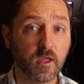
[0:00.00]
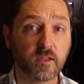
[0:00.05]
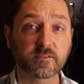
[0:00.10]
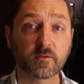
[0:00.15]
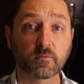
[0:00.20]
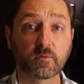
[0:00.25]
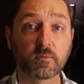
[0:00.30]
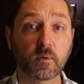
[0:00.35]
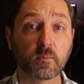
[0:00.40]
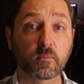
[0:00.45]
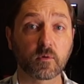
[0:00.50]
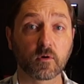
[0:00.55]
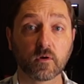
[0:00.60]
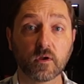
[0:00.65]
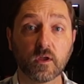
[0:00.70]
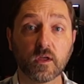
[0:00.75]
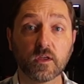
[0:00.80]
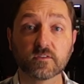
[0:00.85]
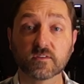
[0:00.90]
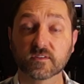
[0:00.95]
So remember,
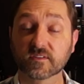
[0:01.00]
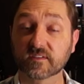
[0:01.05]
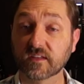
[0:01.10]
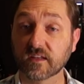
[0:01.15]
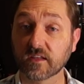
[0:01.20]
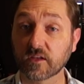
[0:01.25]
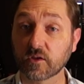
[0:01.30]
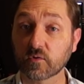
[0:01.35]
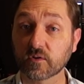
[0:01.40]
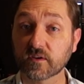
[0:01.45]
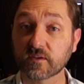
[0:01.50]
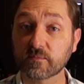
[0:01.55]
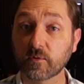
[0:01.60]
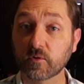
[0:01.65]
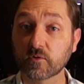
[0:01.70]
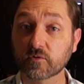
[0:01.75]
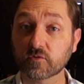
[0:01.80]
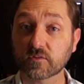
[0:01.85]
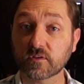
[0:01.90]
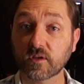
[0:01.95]
just get your
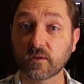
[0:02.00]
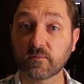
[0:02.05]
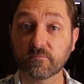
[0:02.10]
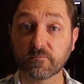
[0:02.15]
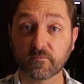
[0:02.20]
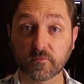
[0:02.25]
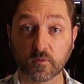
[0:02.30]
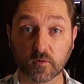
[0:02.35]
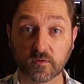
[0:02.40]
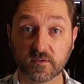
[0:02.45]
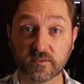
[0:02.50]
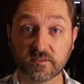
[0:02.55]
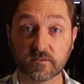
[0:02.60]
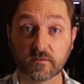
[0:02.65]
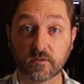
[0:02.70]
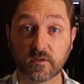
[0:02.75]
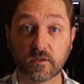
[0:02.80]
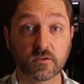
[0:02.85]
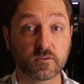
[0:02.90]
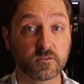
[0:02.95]
exposure time
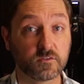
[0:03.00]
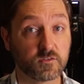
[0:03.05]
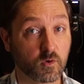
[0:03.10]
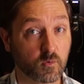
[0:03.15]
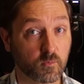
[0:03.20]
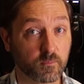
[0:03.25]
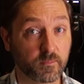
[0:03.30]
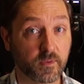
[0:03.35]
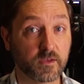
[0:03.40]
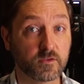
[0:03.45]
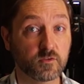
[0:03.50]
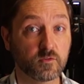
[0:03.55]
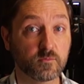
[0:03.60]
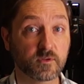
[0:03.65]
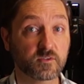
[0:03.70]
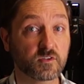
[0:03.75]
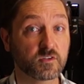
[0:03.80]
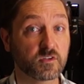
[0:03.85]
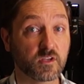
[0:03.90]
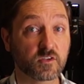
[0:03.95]
first. Don't pay too
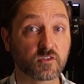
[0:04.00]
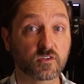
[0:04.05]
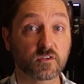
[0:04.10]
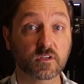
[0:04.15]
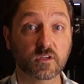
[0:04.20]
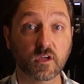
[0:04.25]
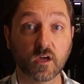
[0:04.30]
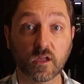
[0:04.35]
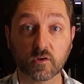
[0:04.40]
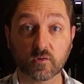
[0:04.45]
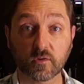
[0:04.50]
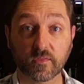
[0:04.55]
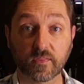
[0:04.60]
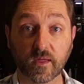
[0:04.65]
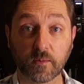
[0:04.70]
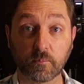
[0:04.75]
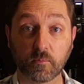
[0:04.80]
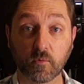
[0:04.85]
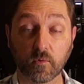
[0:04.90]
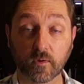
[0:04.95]
much attention to color at
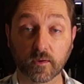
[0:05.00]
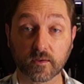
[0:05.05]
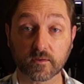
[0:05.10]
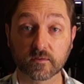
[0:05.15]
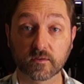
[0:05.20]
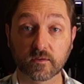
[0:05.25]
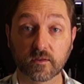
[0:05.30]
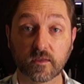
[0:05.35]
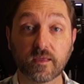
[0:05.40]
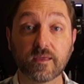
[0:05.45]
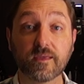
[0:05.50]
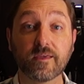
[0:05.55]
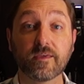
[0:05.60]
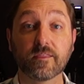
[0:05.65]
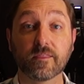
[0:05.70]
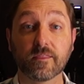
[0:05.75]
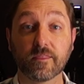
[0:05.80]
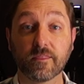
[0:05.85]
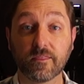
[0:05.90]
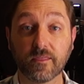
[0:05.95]
that point.
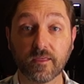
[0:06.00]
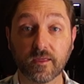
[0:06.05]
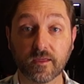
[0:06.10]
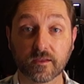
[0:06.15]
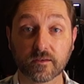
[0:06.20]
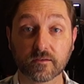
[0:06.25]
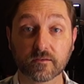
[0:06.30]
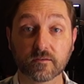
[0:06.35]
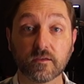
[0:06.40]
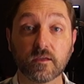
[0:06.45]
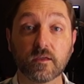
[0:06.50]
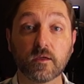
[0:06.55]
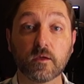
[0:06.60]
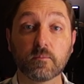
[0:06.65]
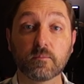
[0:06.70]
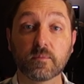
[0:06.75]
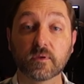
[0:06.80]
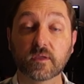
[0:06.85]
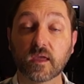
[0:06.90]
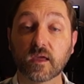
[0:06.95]
Then
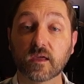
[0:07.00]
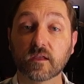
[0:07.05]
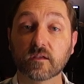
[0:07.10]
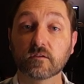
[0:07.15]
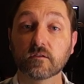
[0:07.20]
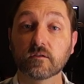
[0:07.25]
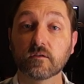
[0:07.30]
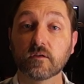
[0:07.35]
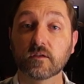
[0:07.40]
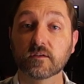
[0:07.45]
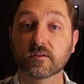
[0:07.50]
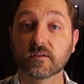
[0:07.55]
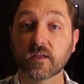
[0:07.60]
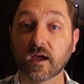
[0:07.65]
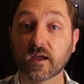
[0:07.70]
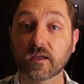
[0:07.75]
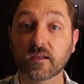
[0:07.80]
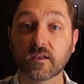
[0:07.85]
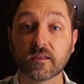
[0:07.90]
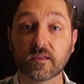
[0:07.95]
begin
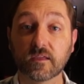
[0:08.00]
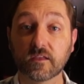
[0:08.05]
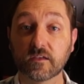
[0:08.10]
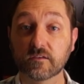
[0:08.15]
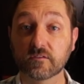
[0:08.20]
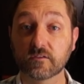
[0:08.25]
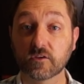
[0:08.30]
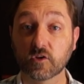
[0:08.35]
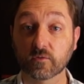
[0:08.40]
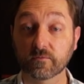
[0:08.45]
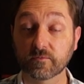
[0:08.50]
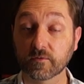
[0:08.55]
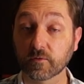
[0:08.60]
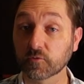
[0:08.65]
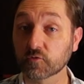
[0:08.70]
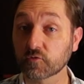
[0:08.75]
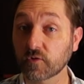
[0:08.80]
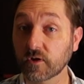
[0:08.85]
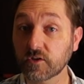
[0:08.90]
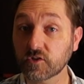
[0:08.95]
dialing in your
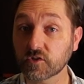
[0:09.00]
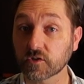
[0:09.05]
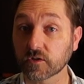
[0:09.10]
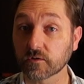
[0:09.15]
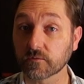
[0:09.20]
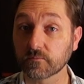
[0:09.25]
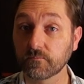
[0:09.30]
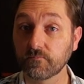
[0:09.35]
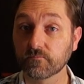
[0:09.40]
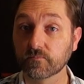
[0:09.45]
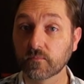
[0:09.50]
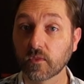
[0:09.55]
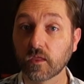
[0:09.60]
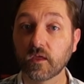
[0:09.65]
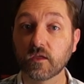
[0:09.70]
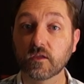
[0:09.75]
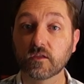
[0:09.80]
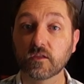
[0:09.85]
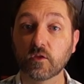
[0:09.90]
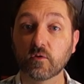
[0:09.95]
filtration
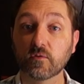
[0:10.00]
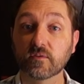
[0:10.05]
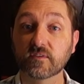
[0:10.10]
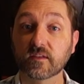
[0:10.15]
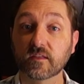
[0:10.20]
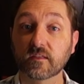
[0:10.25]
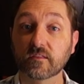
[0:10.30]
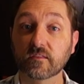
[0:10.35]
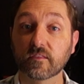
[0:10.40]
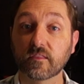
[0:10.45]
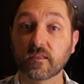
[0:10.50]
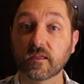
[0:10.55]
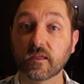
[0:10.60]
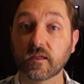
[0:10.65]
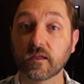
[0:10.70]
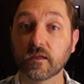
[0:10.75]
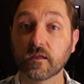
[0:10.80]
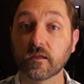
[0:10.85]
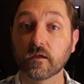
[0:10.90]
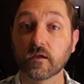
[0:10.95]
using
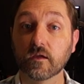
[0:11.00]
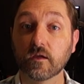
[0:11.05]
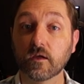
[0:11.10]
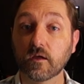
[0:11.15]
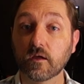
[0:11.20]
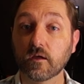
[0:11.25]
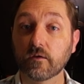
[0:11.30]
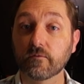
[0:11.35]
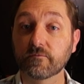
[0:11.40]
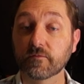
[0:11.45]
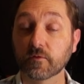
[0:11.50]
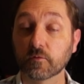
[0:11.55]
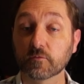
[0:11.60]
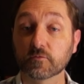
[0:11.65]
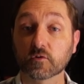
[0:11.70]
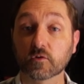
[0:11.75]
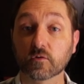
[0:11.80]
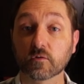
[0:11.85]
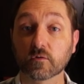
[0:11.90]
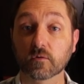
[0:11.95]
the
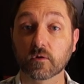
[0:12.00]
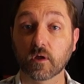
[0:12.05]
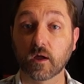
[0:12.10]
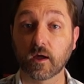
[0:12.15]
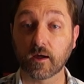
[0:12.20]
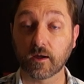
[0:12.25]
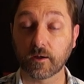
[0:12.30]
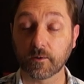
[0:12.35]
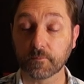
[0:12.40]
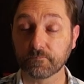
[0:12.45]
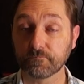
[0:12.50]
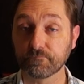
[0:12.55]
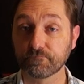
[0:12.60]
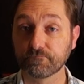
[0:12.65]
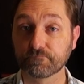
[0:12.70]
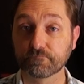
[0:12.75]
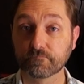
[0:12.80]
filter um,